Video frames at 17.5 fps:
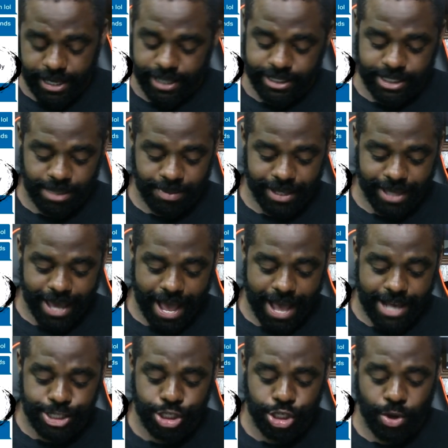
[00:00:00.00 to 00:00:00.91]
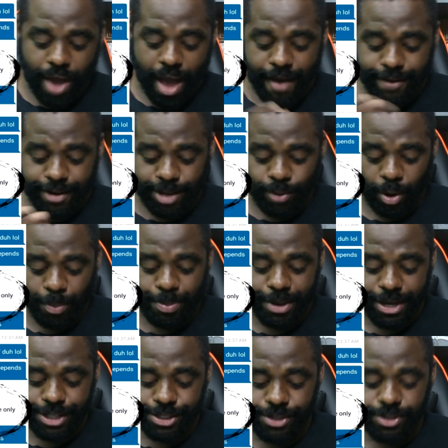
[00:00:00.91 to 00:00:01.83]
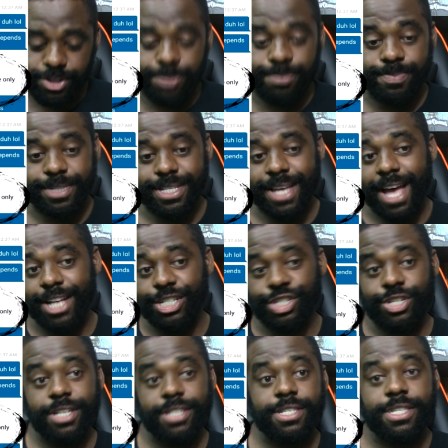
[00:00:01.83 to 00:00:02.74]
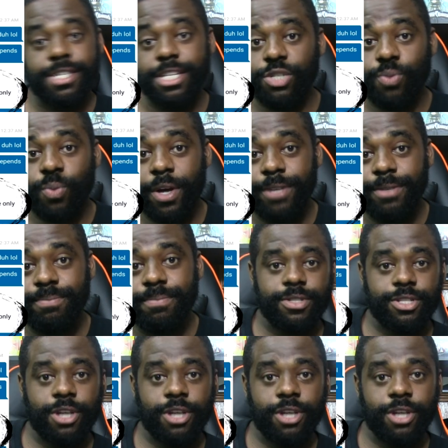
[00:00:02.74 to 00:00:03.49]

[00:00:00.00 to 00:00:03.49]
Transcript: he simply asked, do you have any more pictures besides just this one?